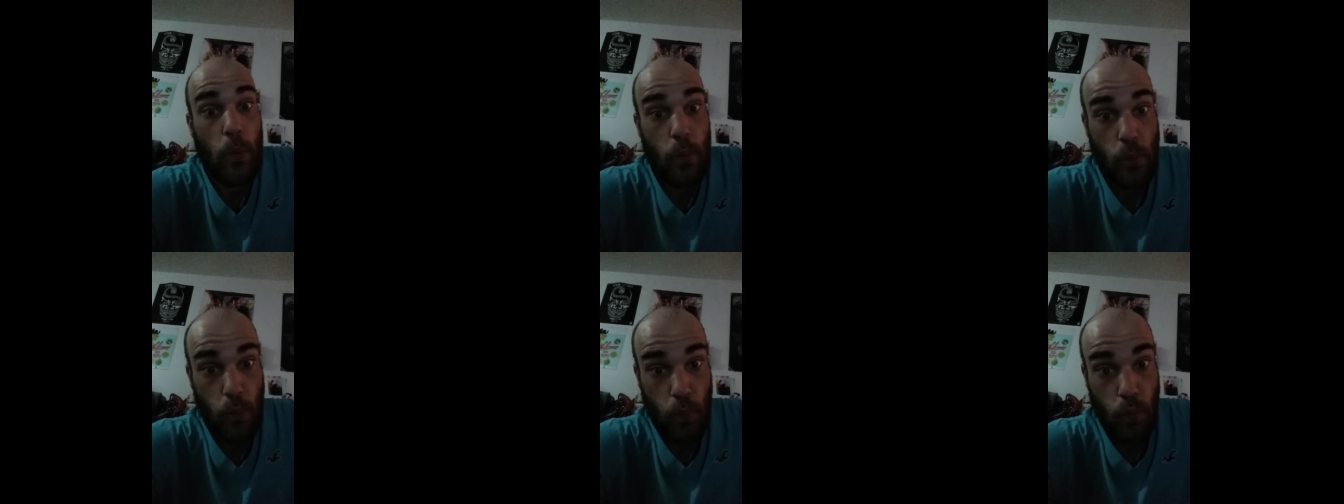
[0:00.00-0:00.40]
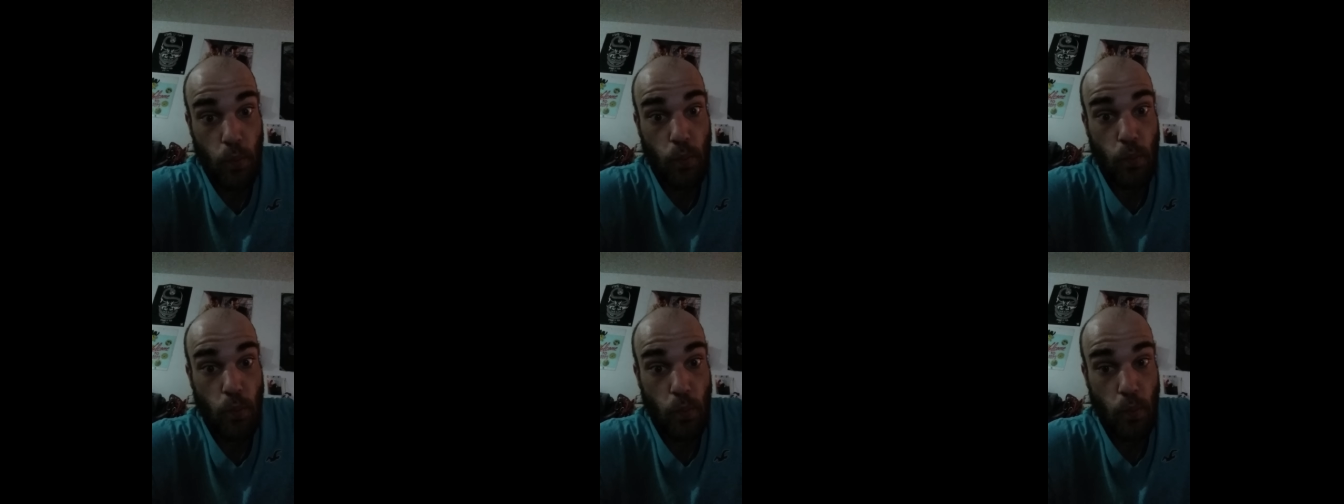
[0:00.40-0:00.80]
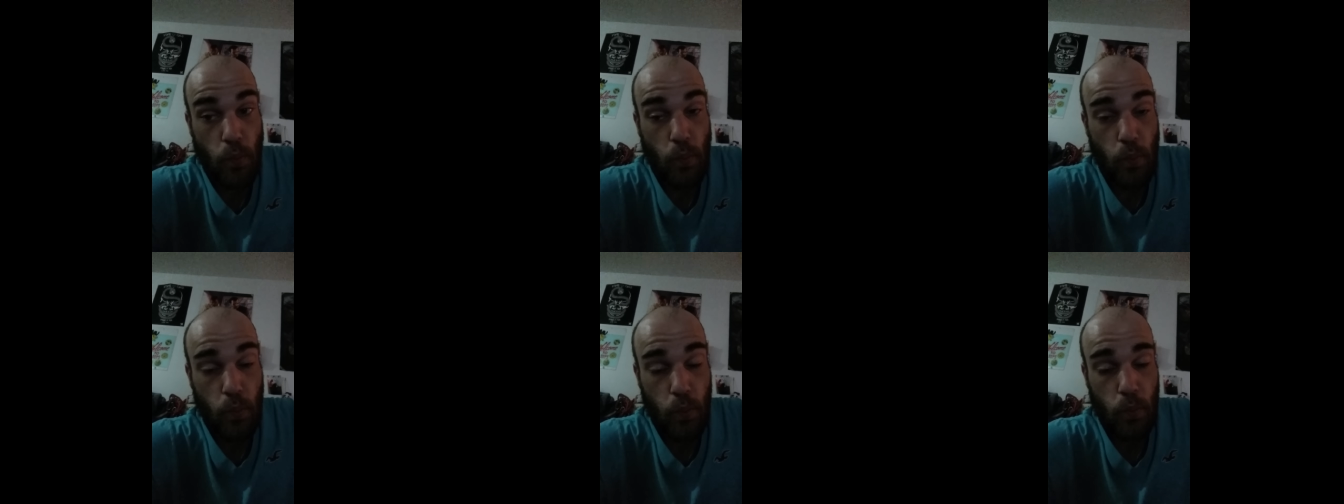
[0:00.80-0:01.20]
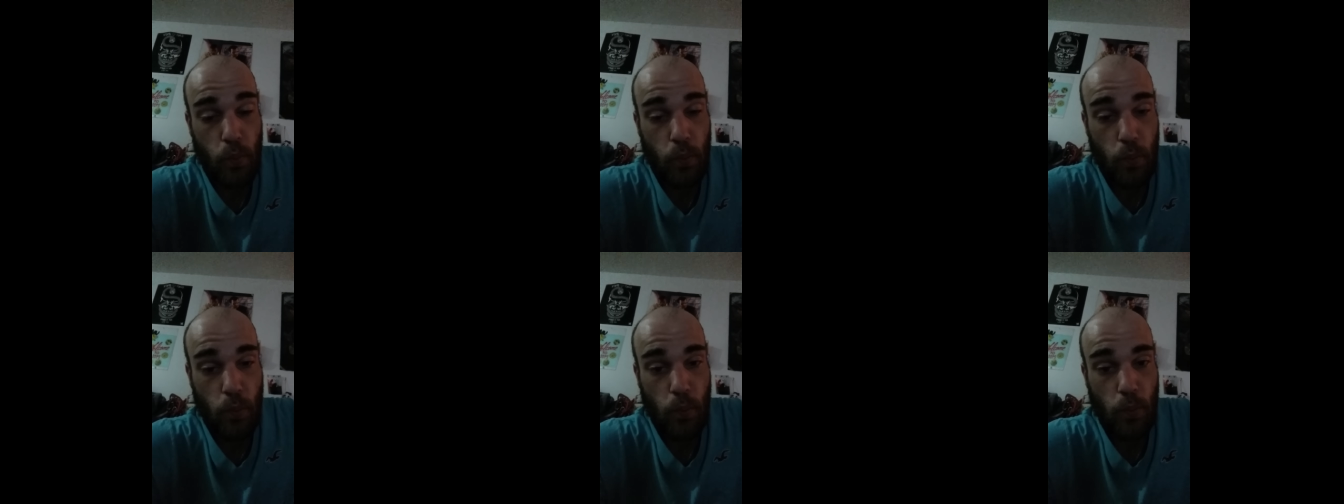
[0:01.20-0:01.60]
cannot have people think he was
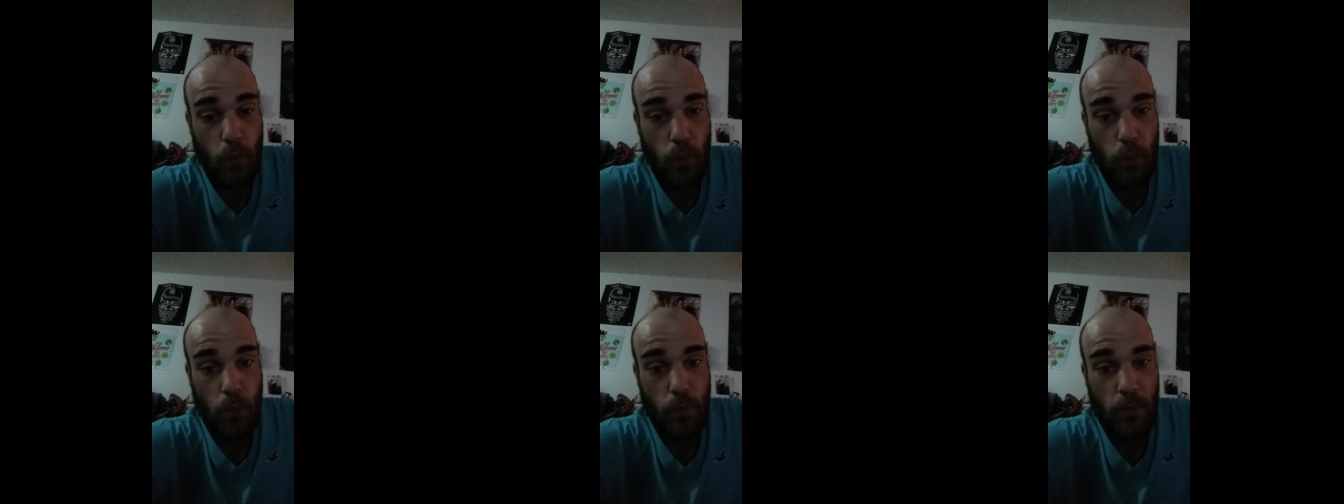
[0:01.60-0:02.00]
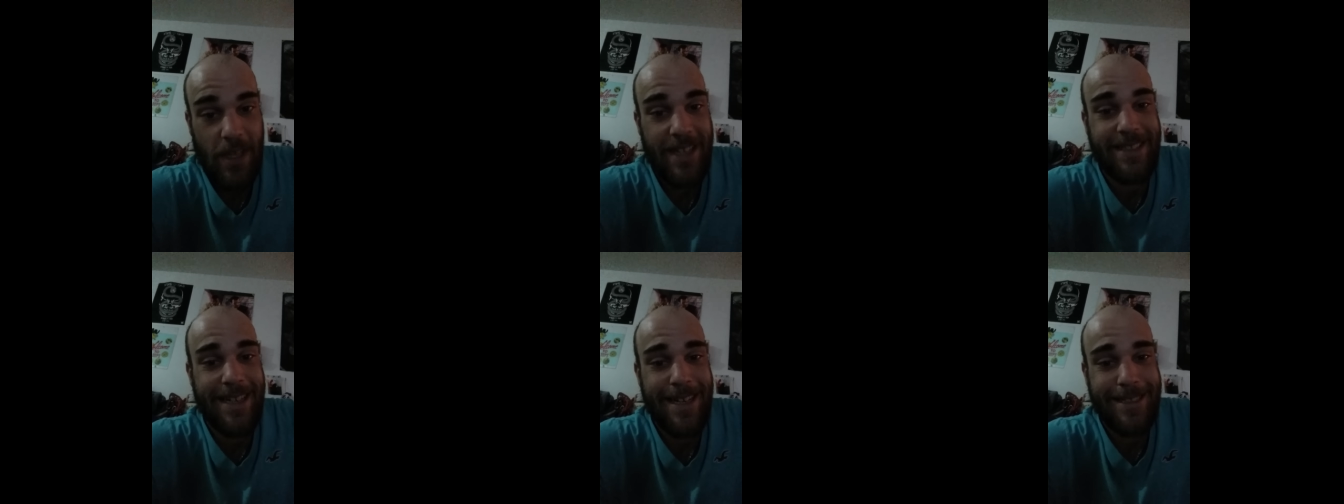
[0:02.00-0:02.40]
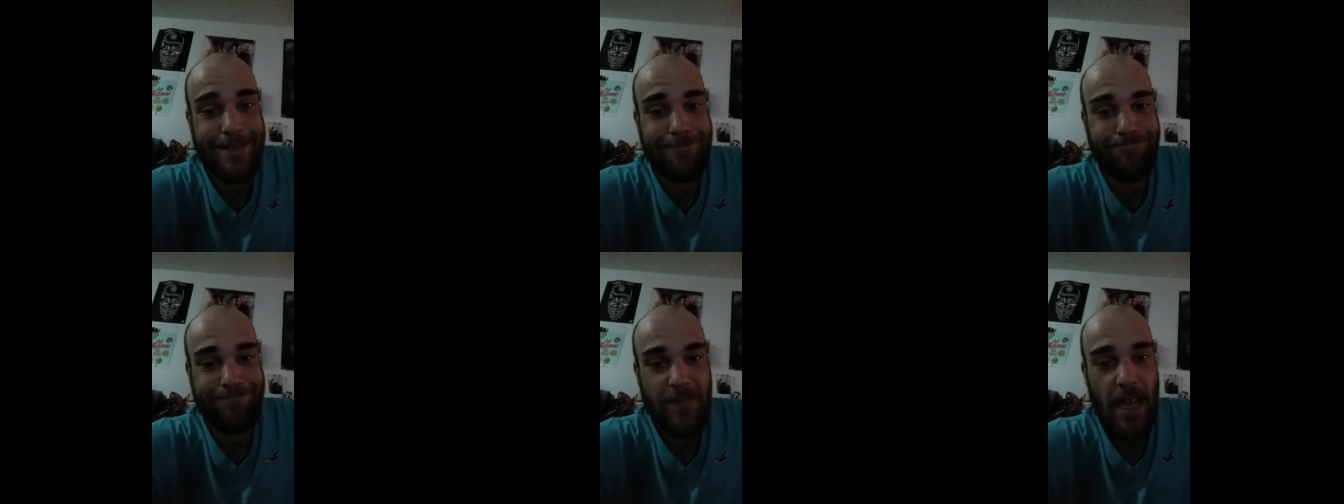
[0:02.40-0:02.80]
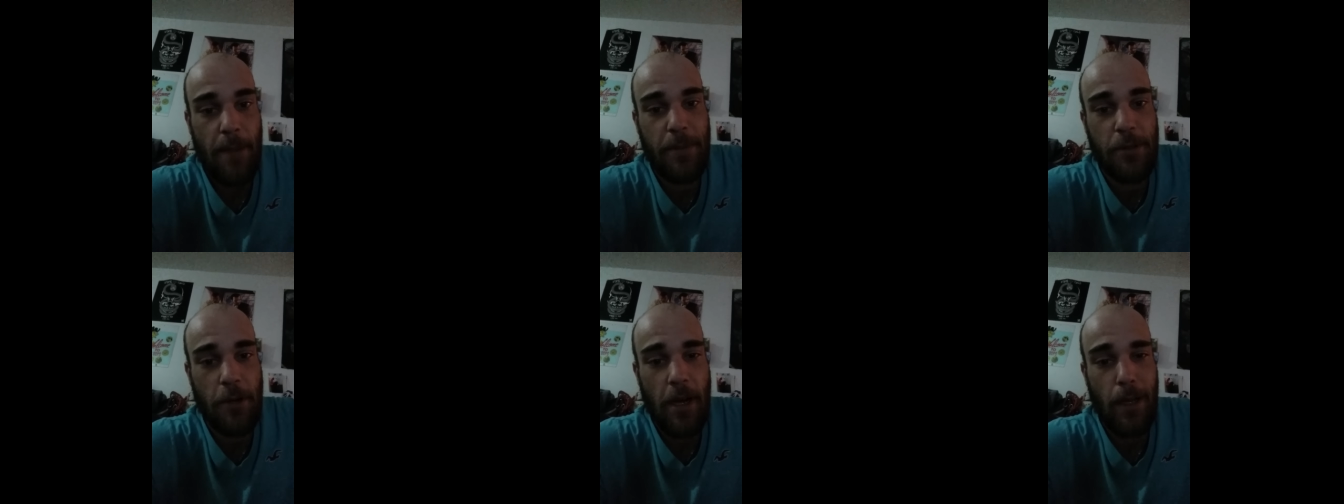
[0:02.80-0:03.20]
an Thanks guys.
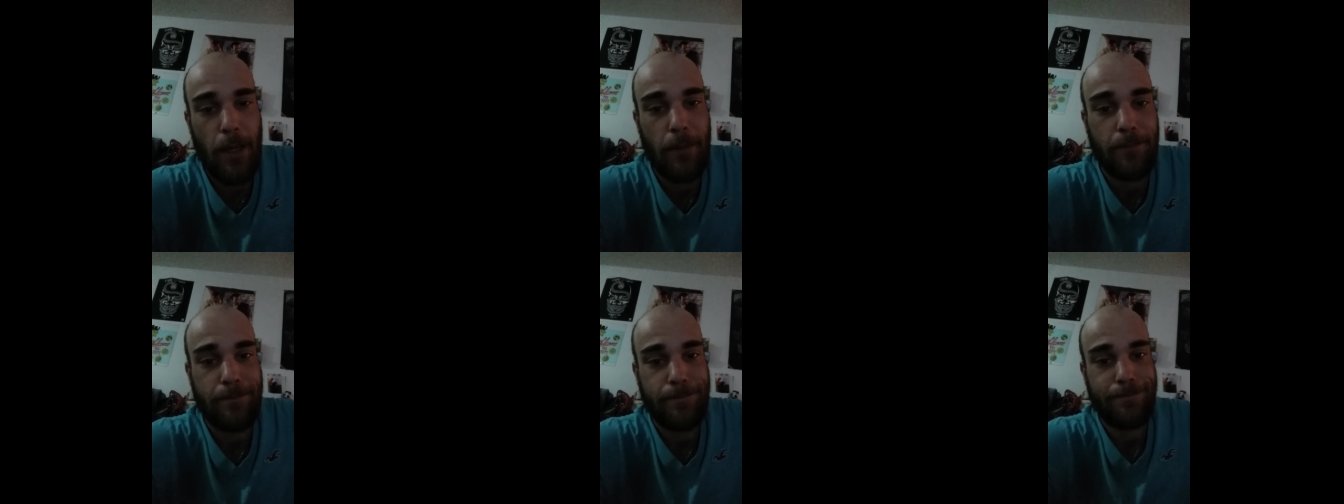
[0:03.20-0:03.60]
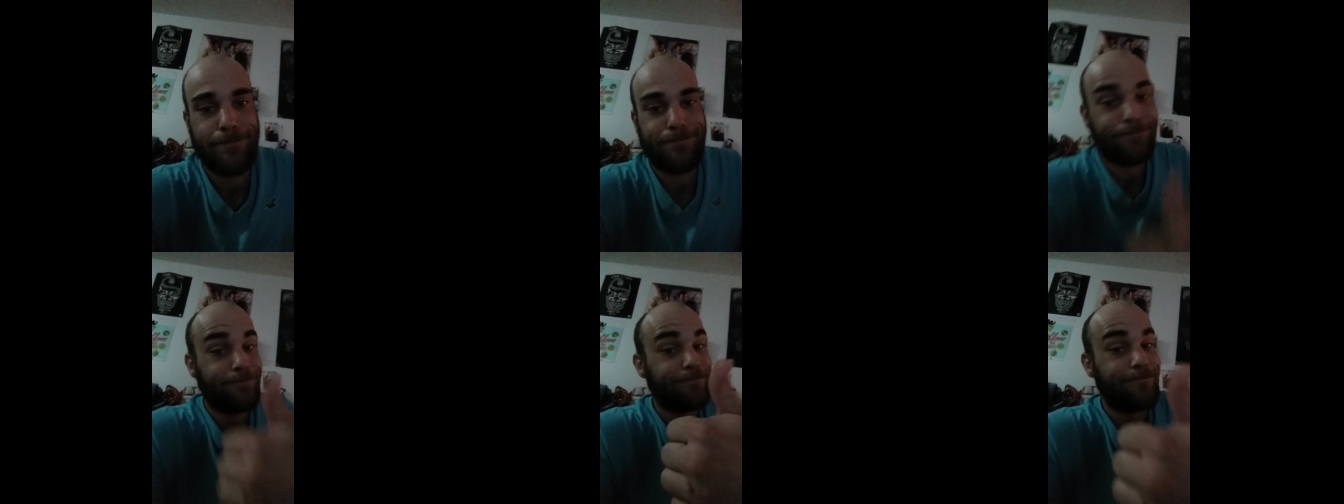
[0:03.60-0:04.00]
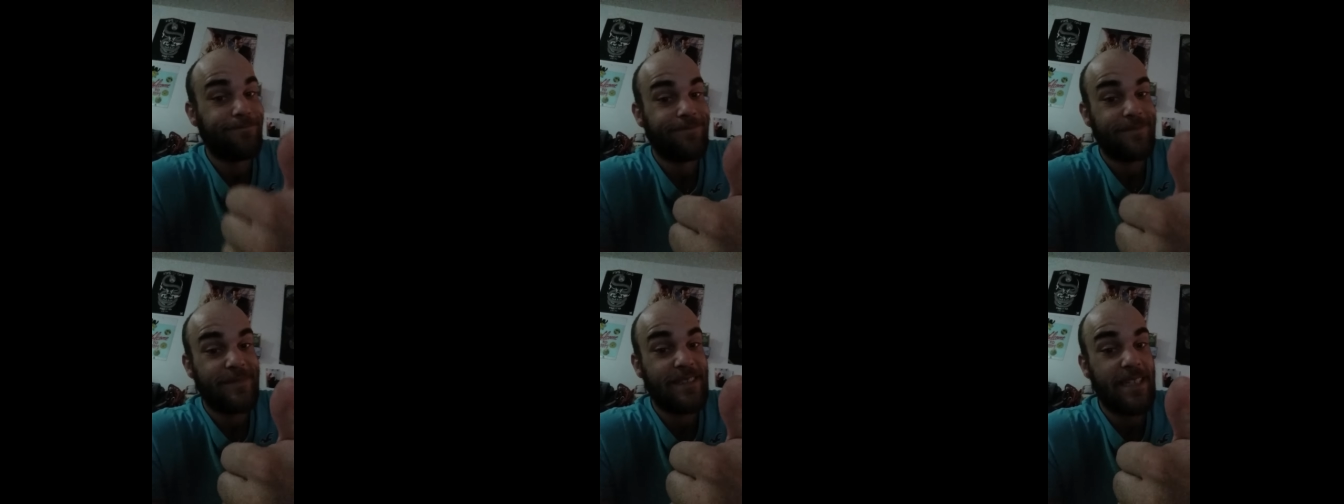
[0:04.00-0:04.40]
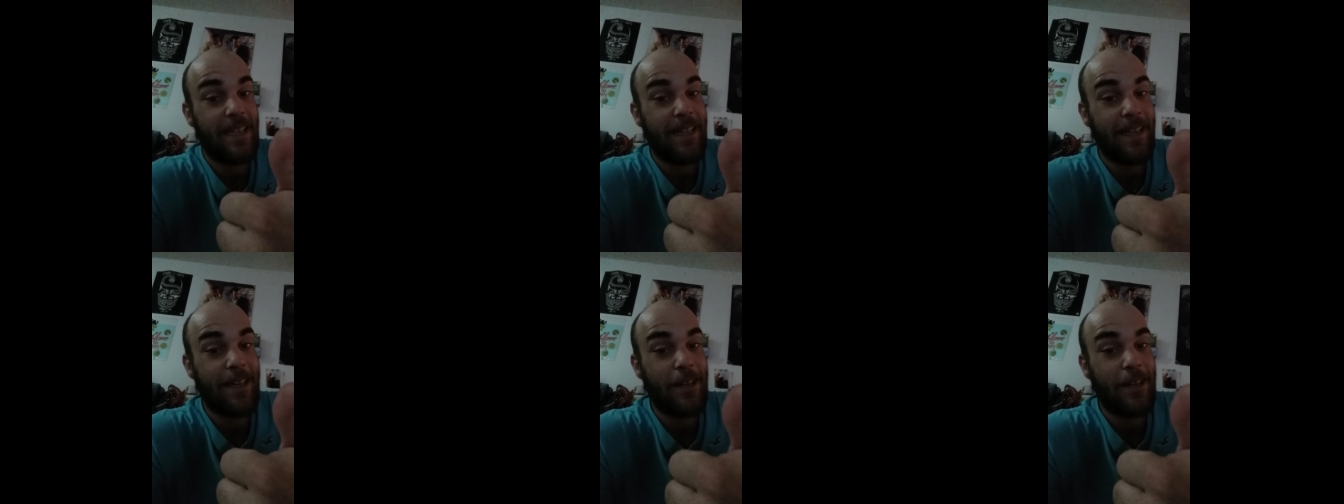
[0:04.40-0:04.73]
Happy trailing. See you